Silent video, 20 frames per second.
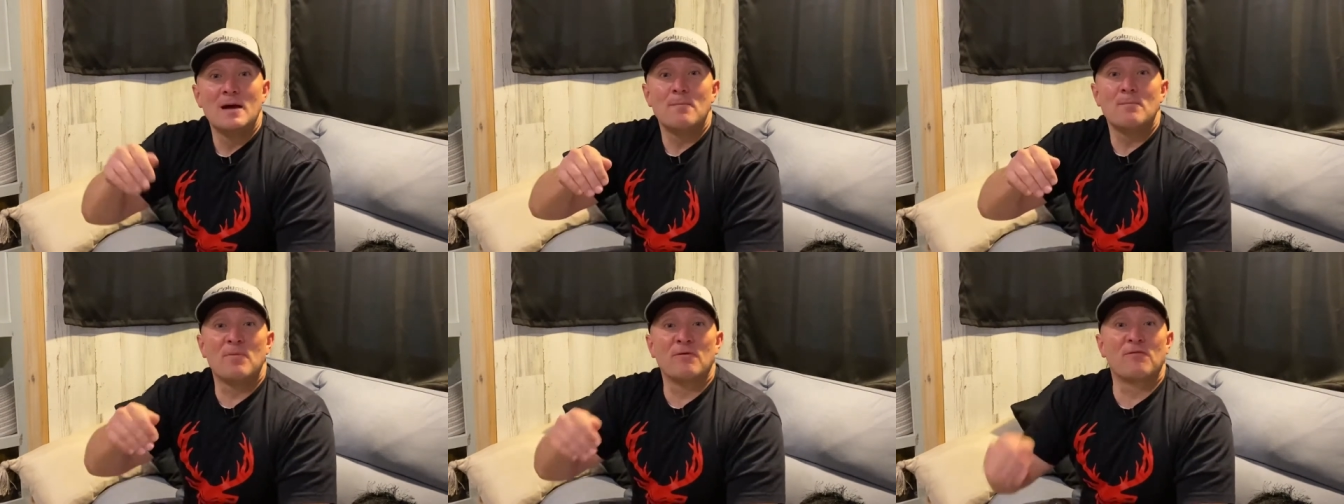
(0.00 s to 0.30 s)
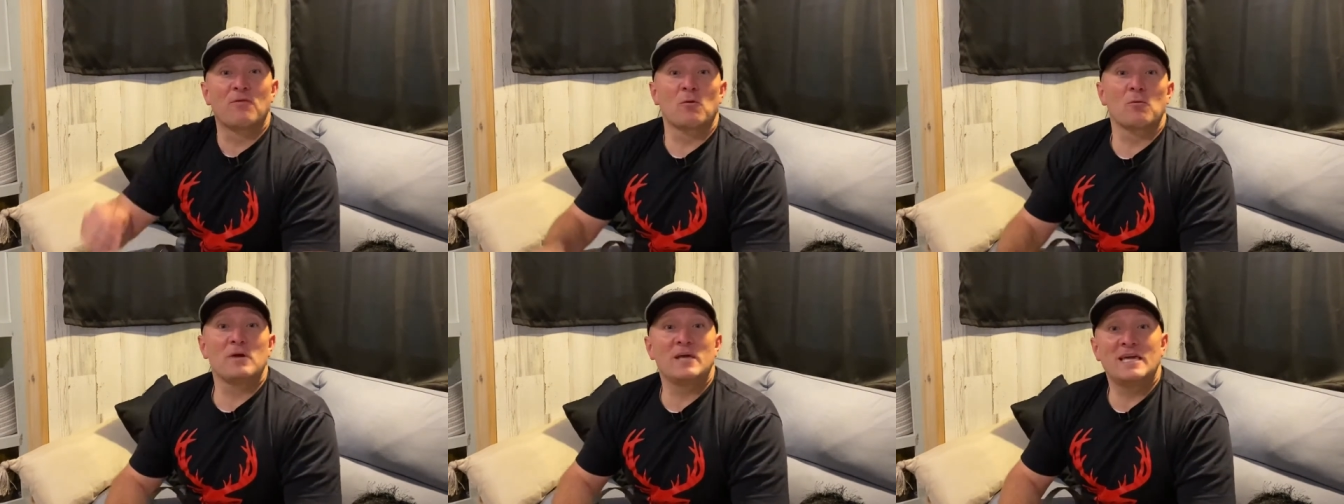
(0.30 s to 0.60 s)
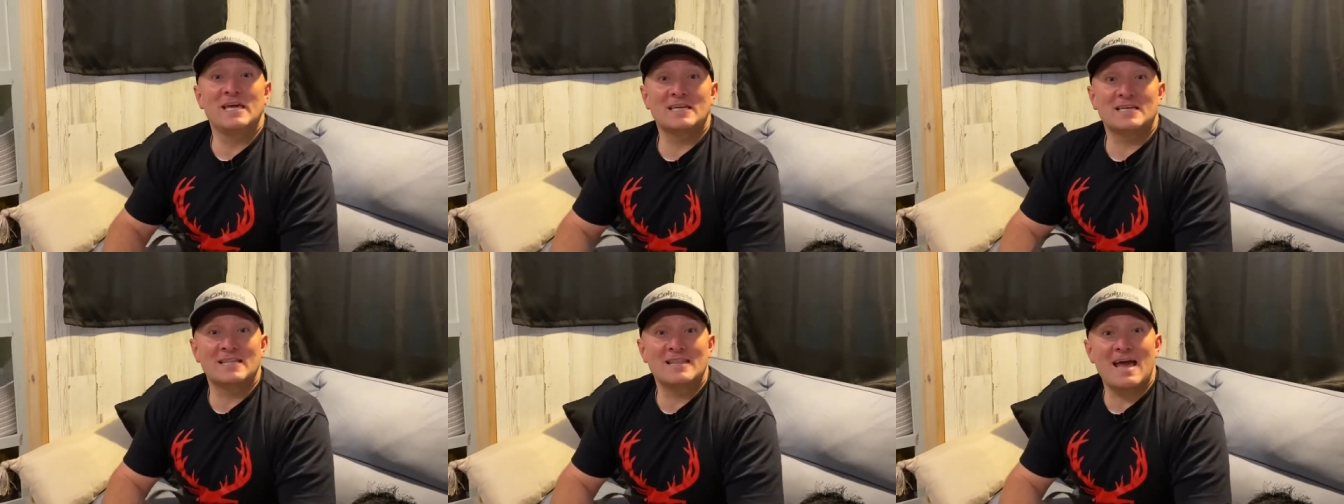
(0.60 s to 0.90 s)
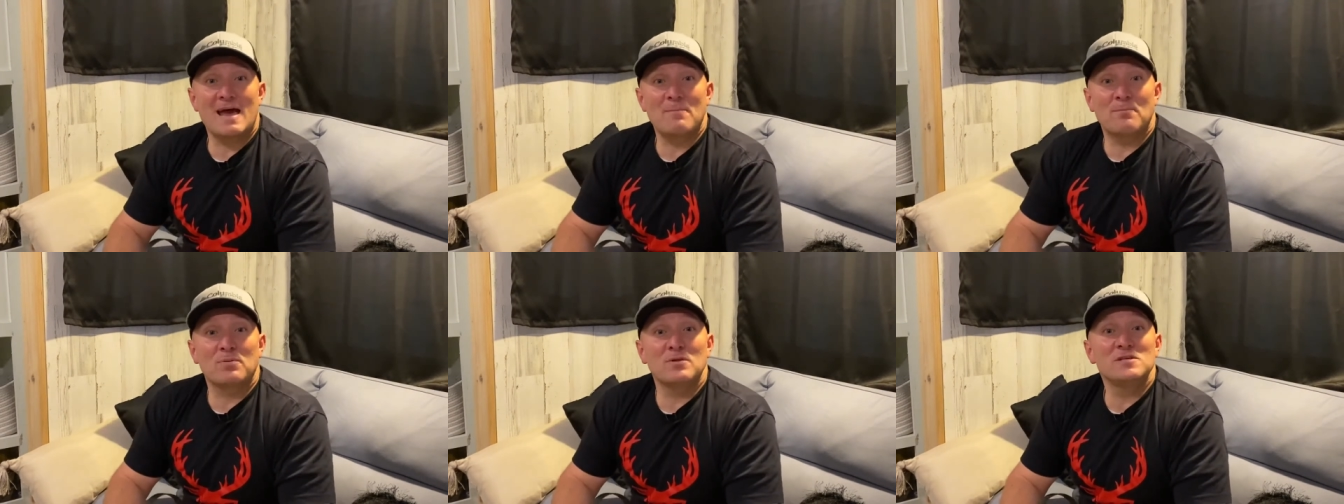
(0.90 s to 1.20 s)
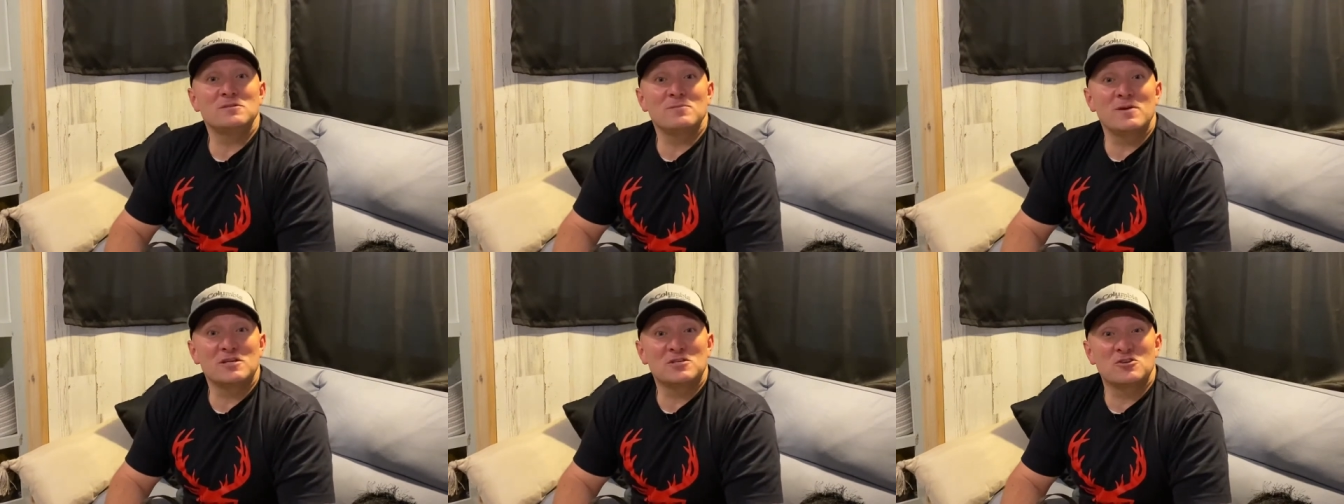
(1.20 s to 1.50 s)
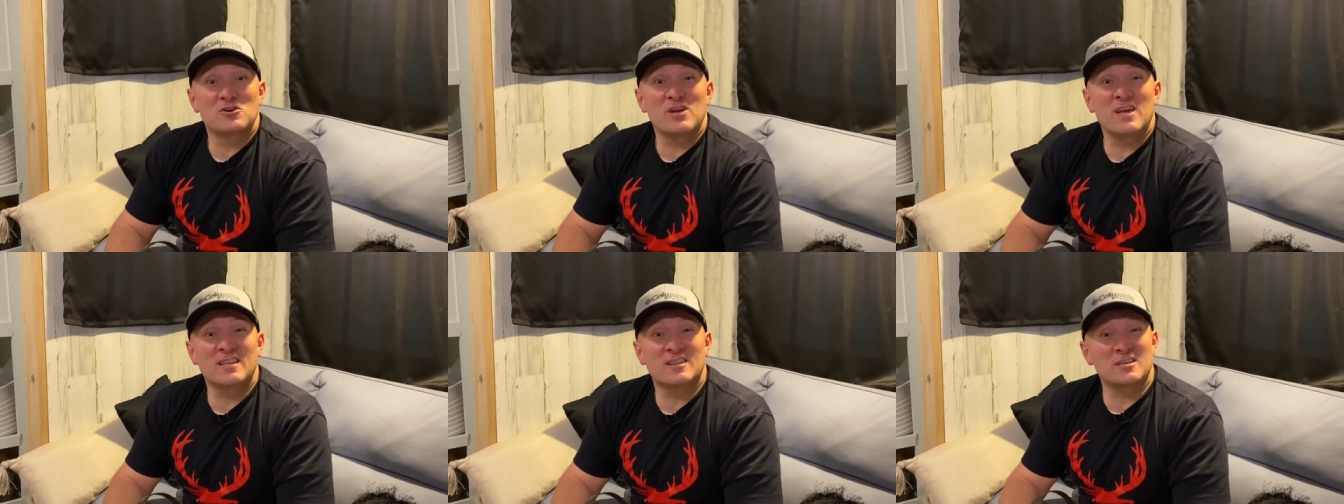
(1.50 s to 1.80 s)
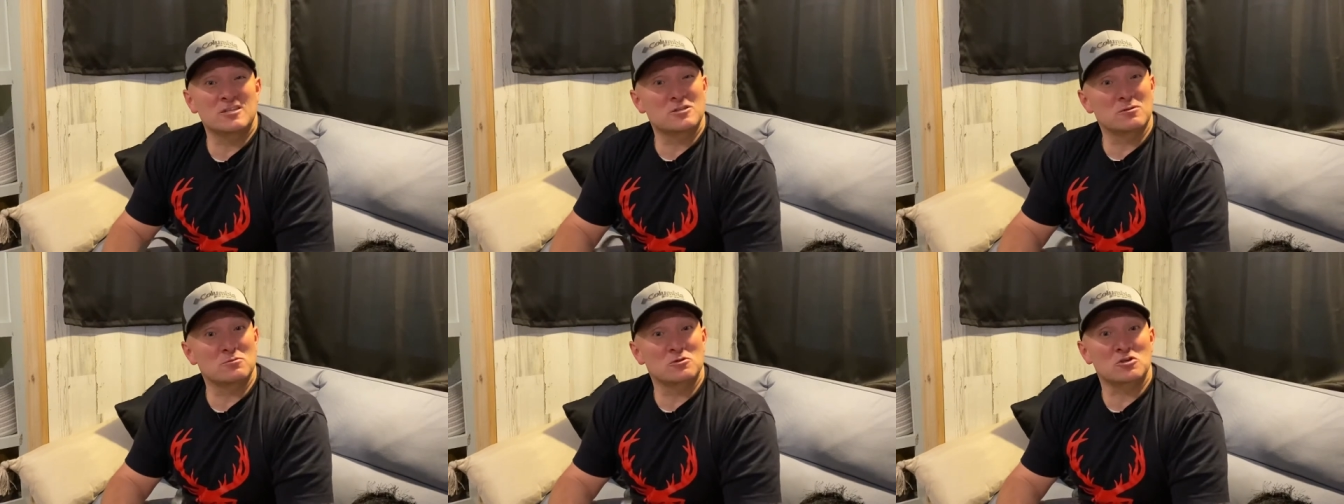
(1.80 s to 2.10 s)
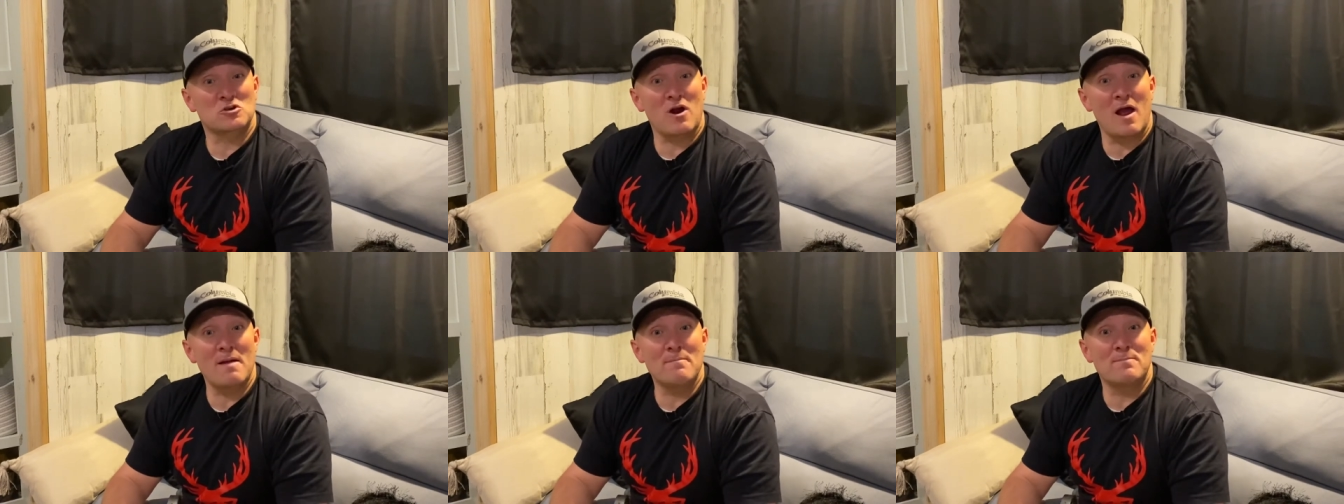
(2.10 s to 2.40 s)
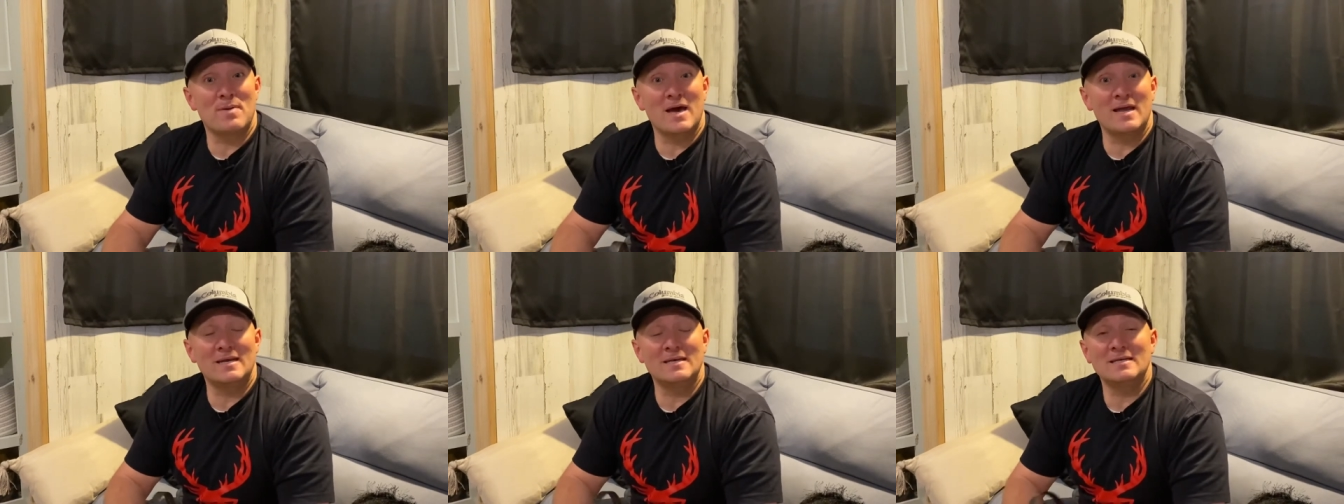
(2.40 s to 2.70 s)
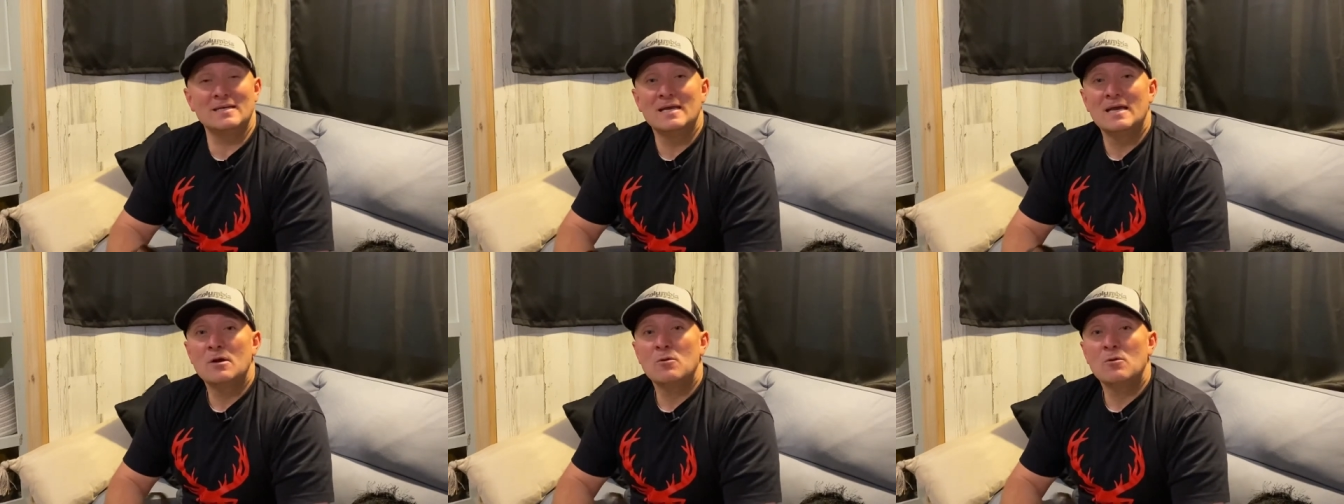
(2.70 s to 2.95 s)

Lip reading: Before we get to that, please make sure you hit the subscribe button,